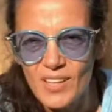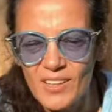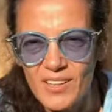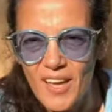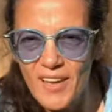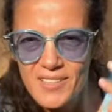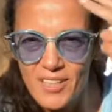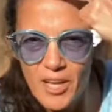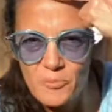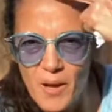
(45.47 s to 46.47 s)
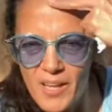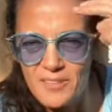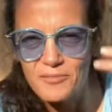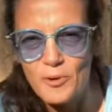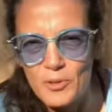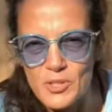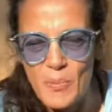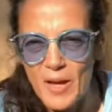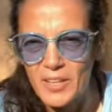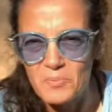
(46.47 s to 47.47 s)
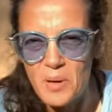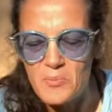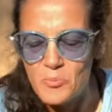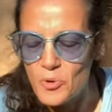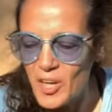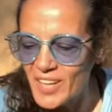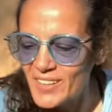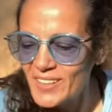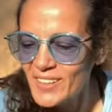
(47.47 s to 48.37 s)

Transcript: has gotten my focus back in my brain,